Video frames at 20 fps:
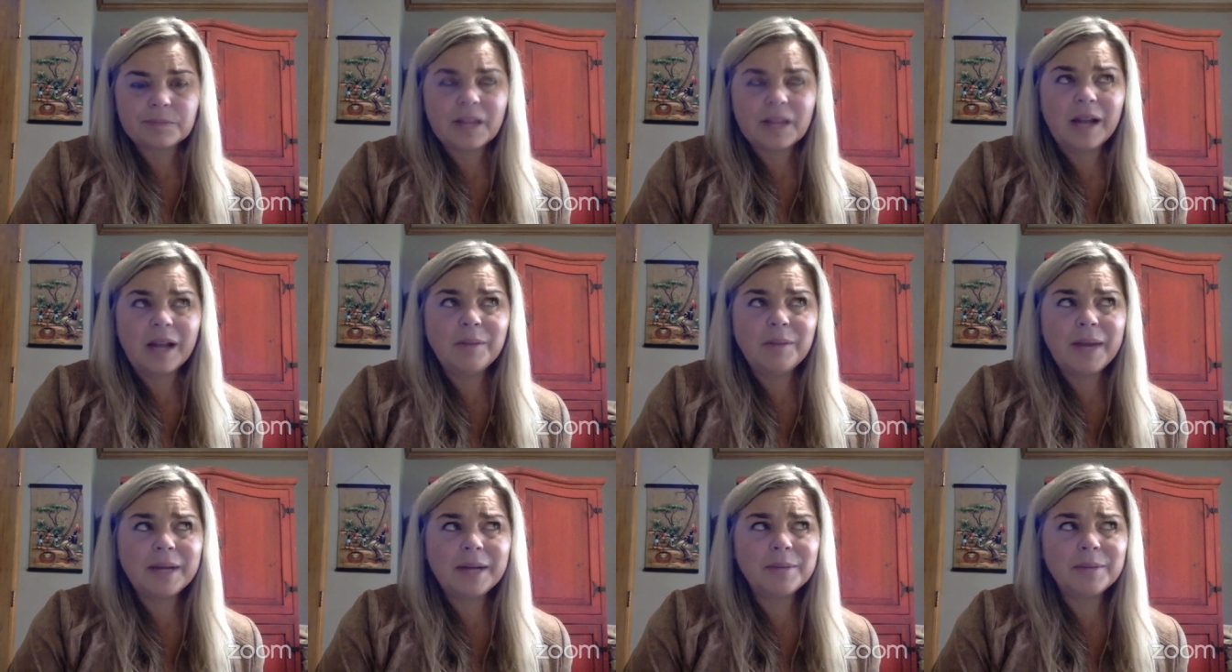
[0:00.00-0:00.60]
I
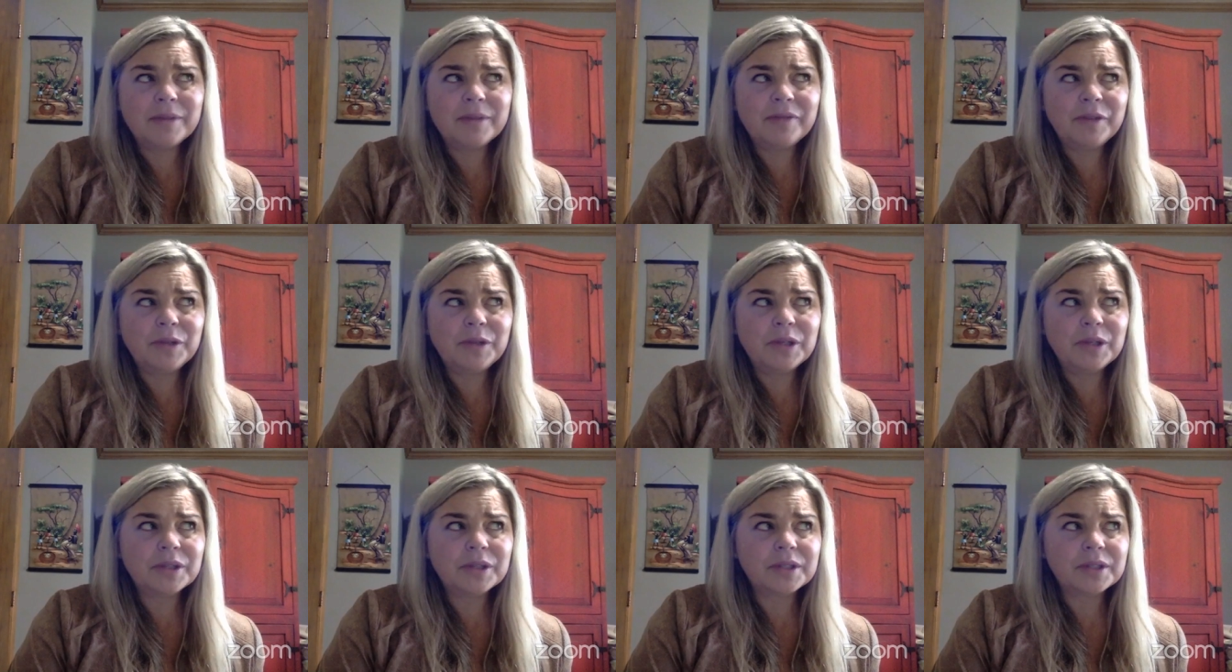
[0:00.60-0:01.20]
met him a few
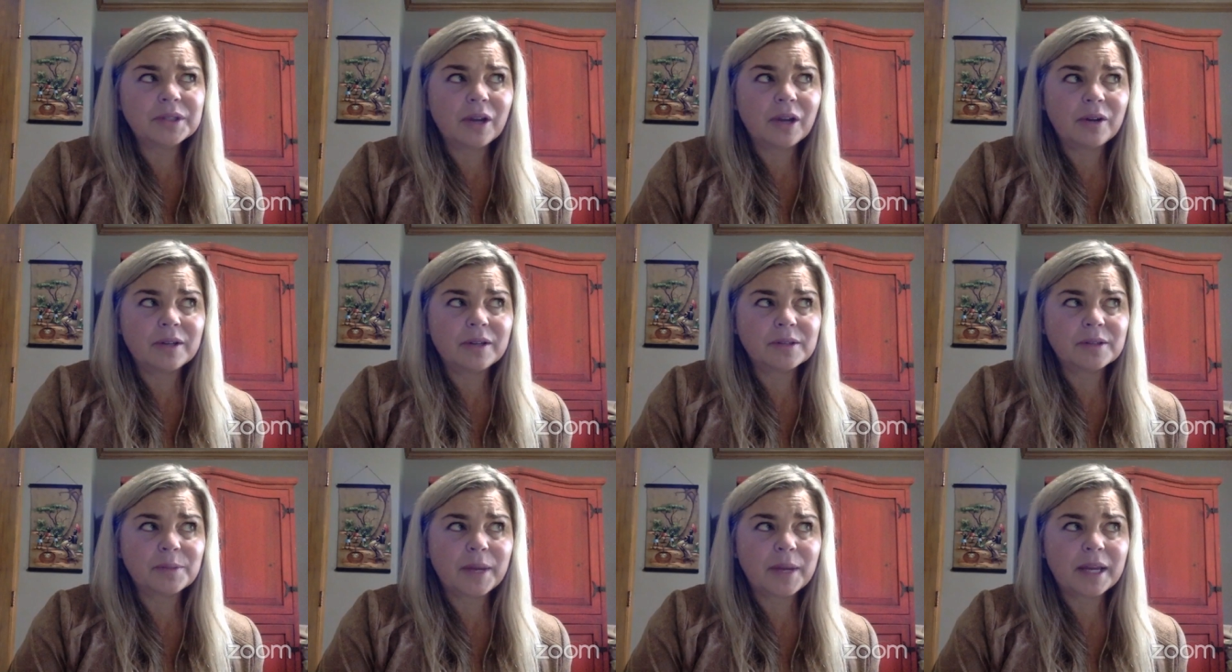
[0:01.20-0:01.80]
years ago. He
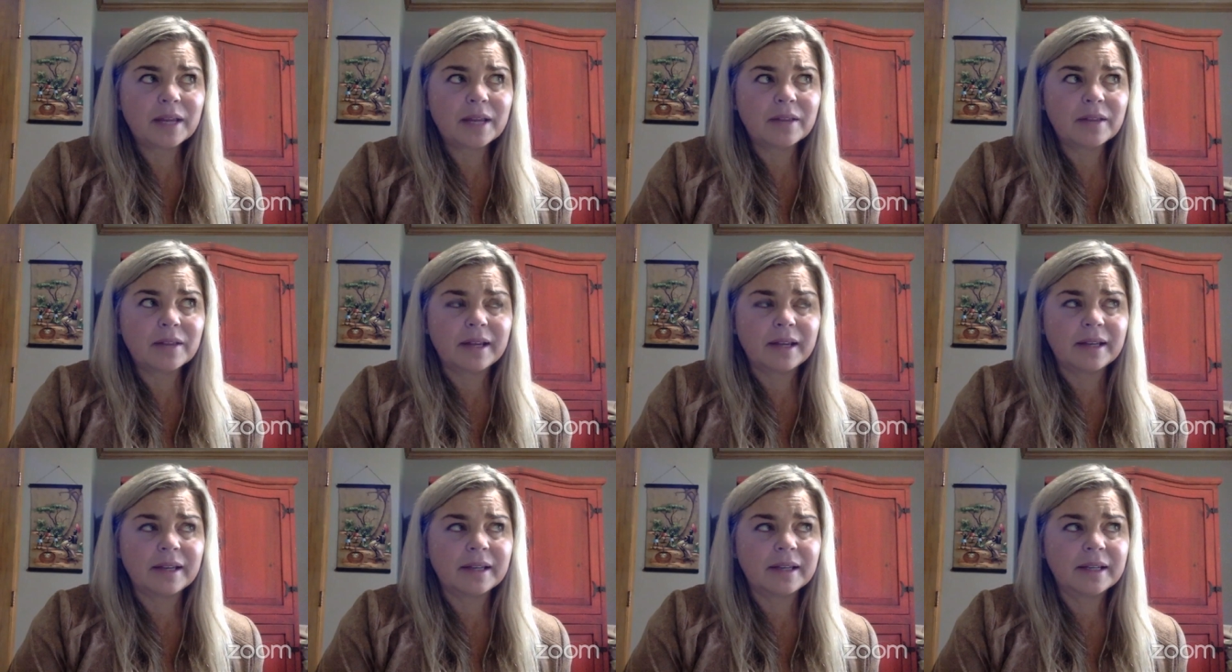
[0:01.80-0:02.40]
was making
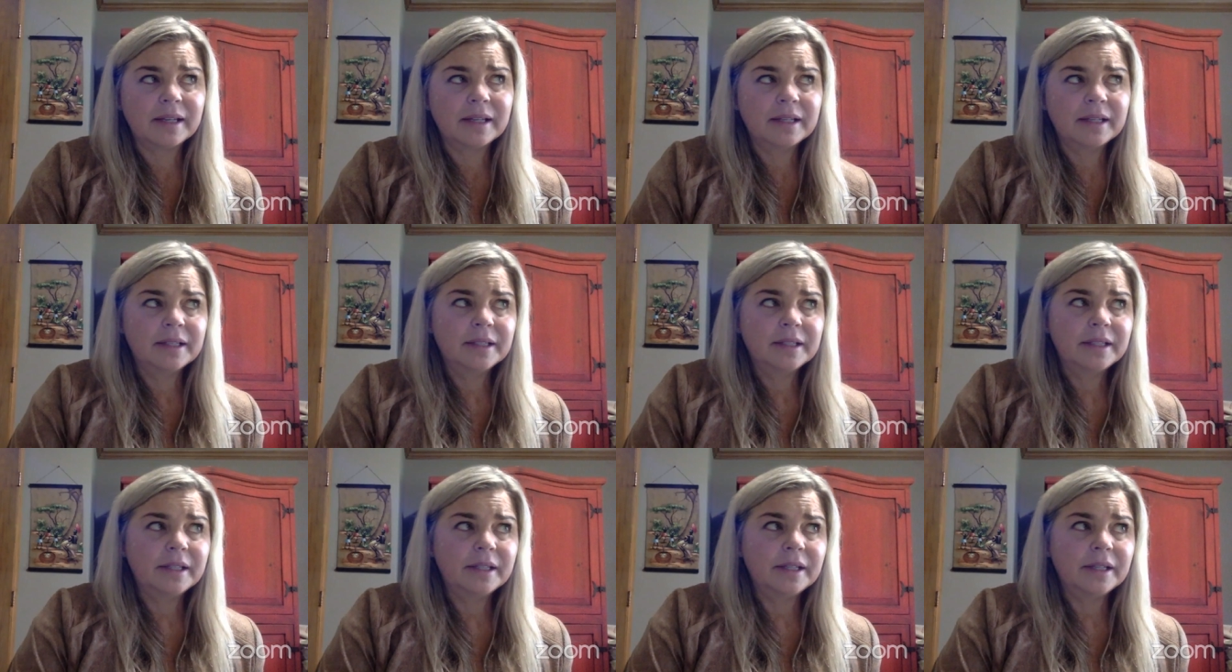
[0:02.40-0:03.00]
like,
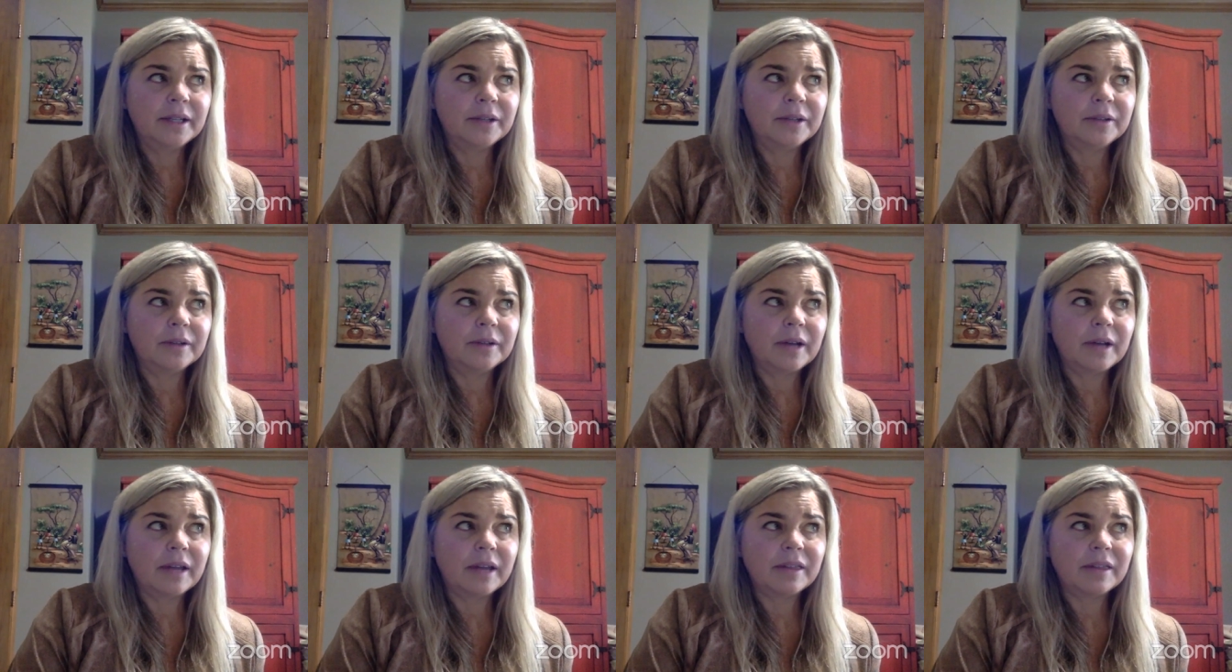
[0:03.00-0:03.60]

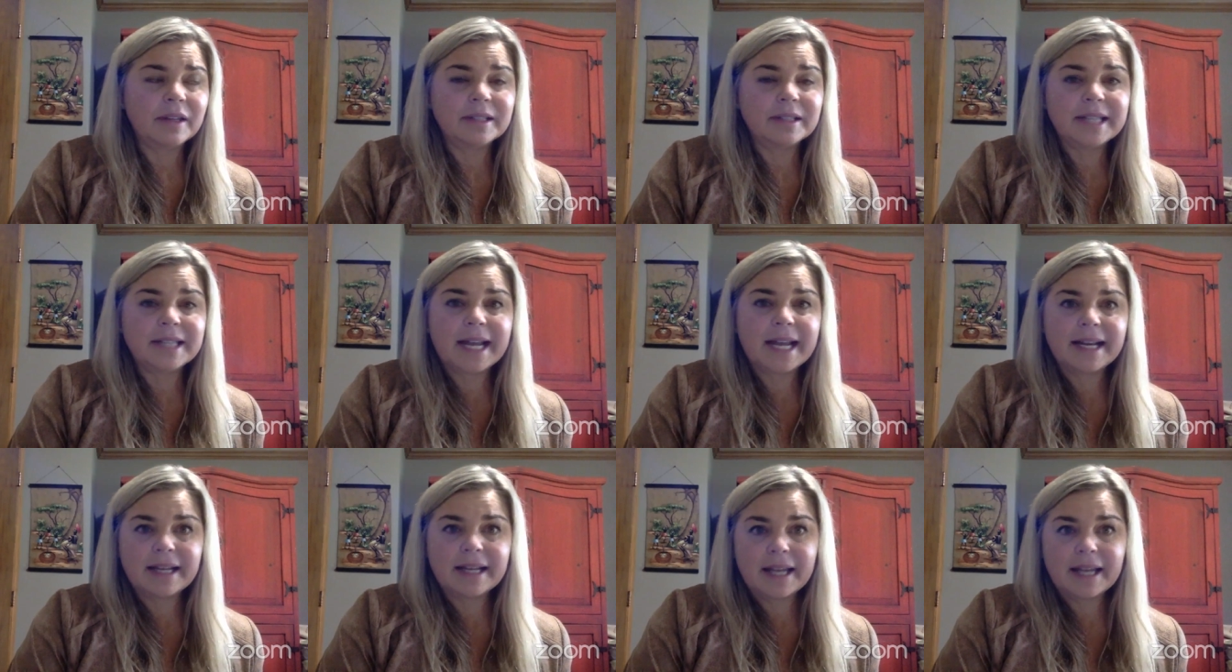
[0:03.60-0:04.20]
I think
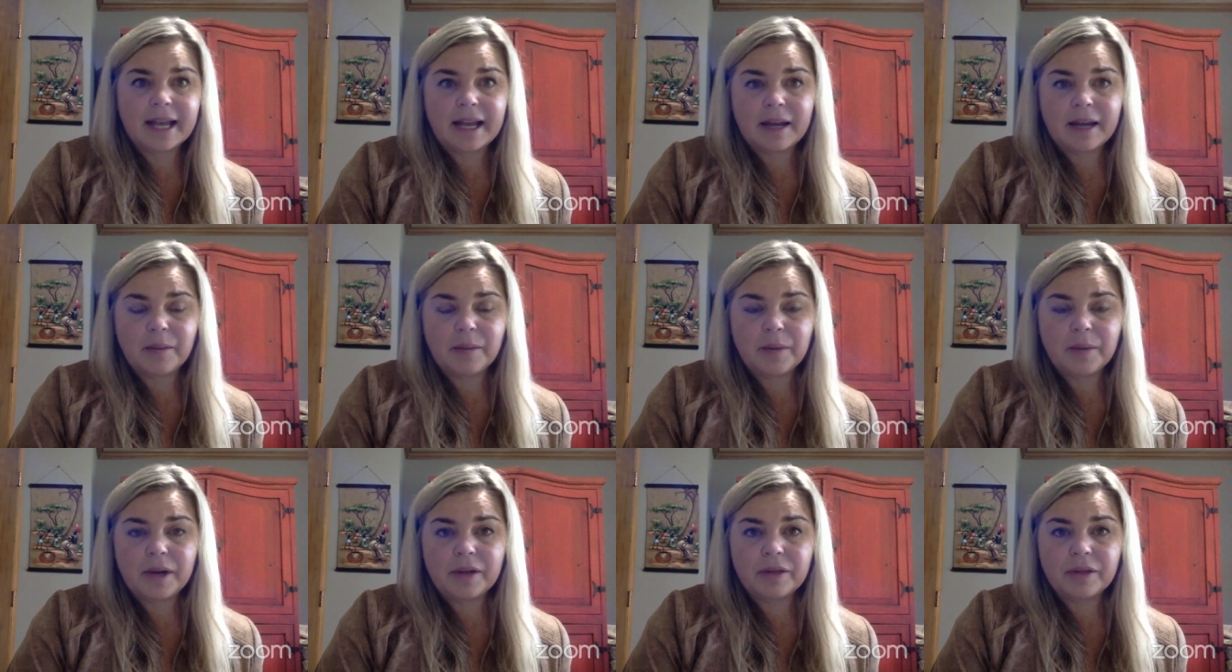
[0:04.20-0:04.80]
10K a
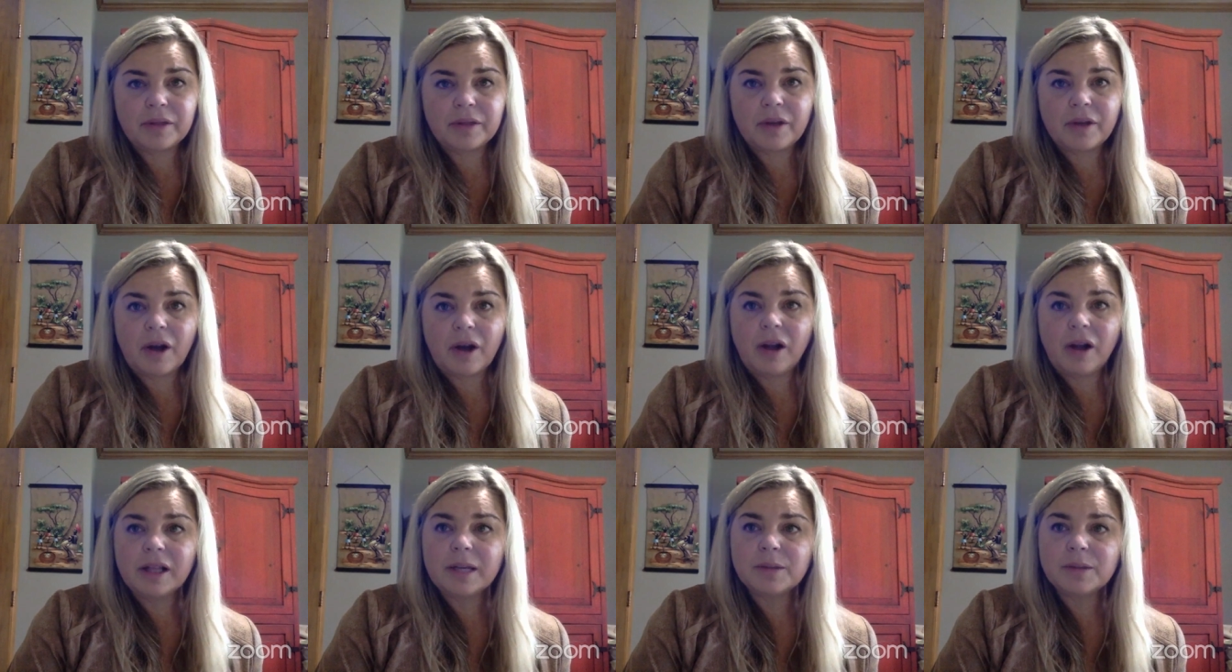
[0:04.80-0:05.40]
month.
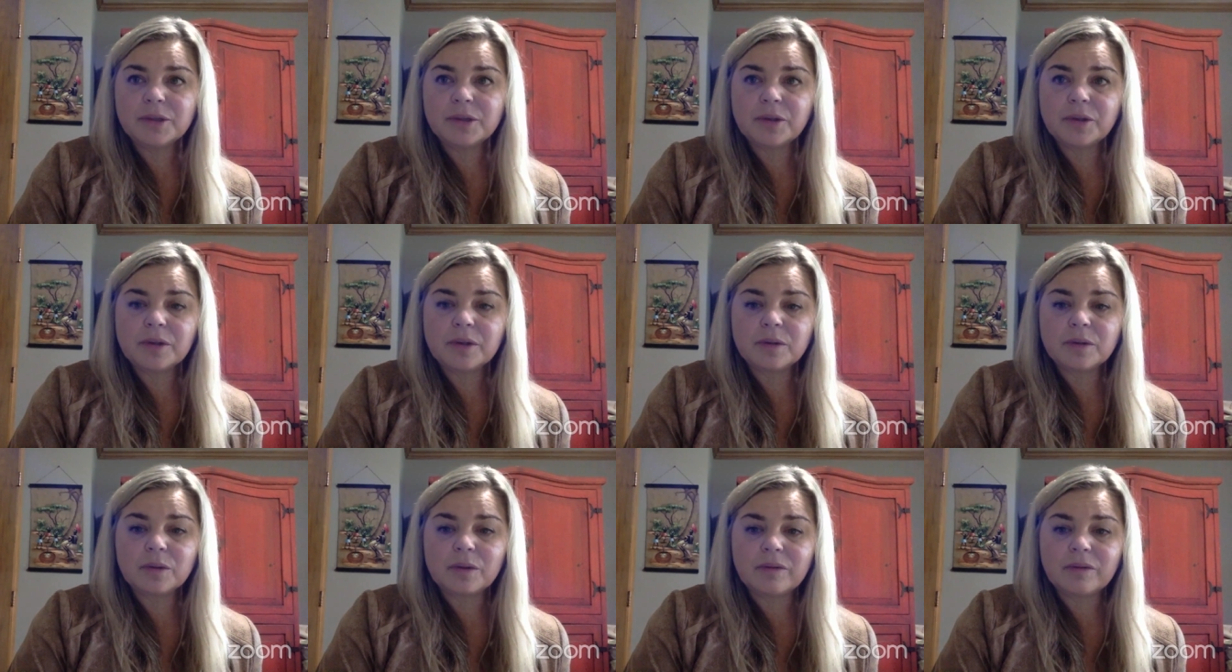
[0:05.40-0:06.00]
All he was doing
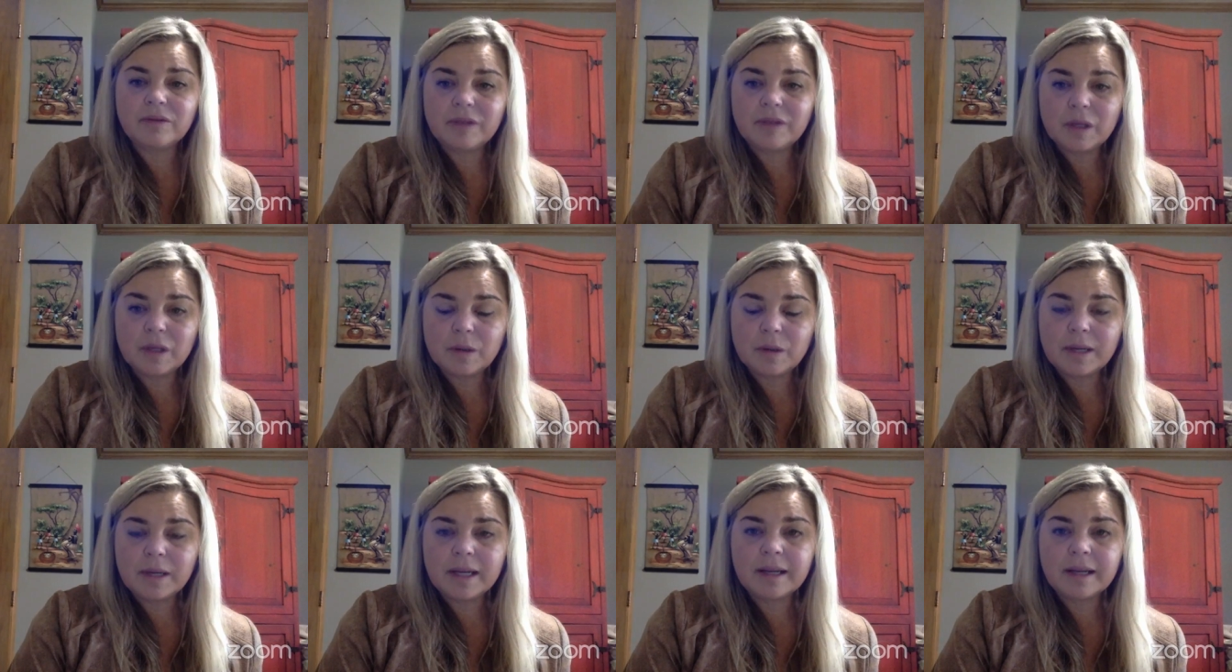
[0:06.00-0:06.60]
was
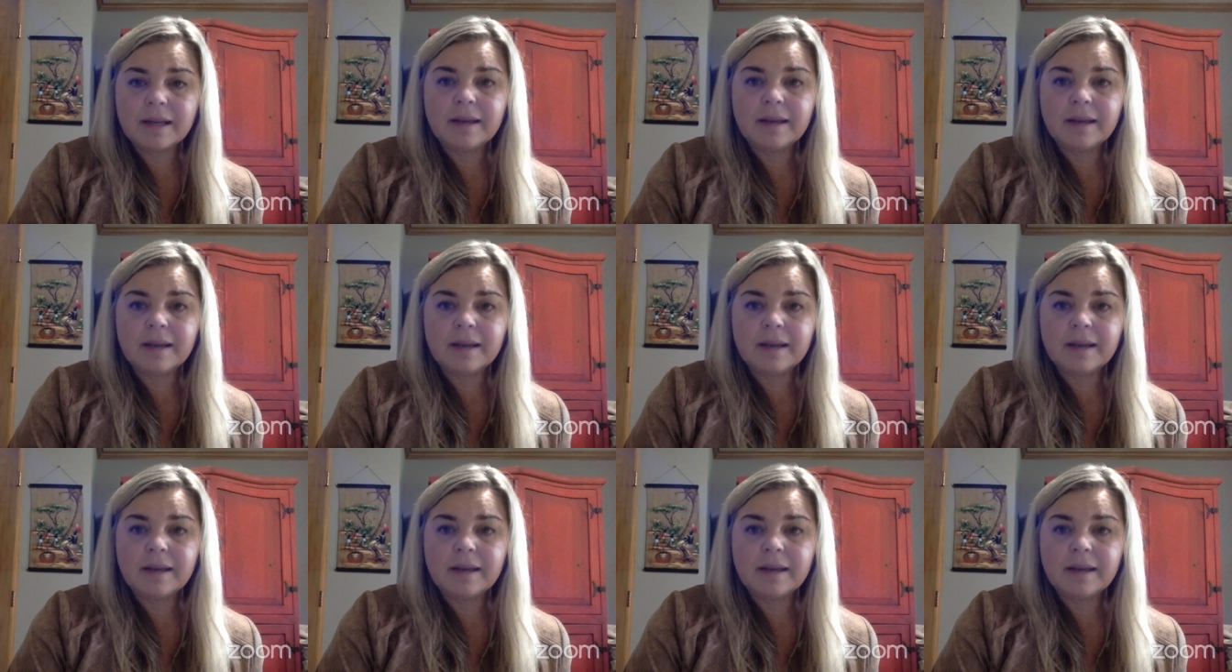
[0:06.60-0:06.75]
reviewing